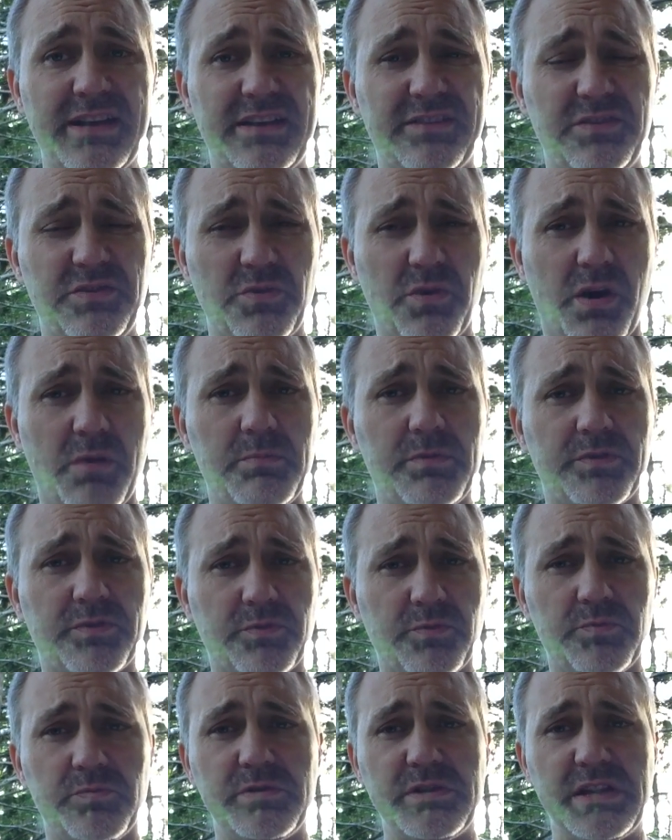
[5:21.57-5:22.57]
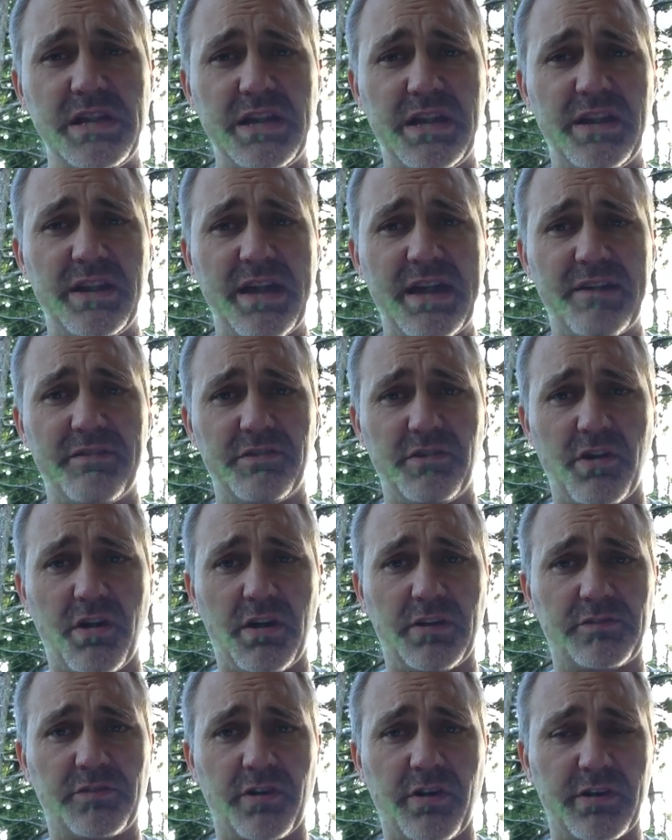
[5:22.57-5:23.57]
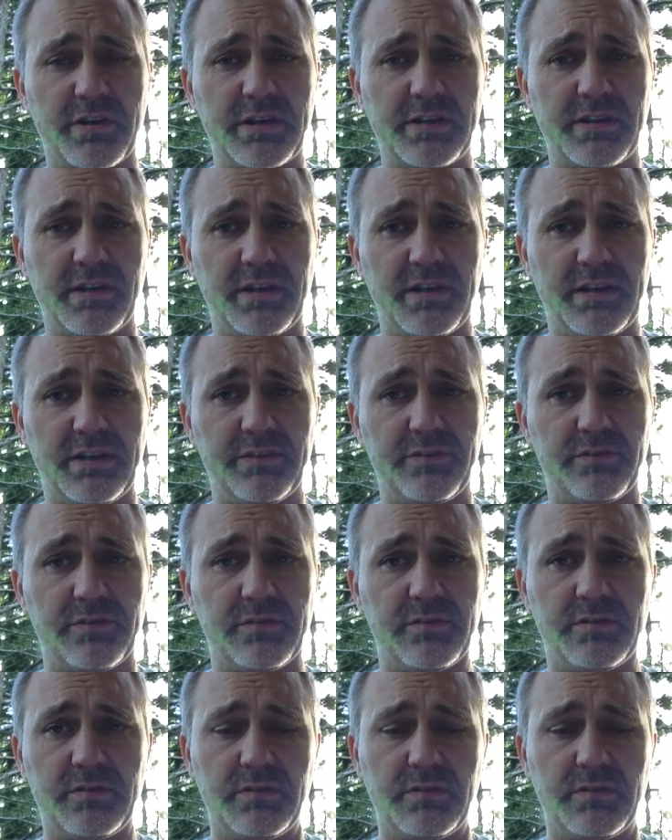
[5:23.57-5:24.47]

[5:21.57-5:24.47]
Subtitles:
you almost really need to have an autarch in the list.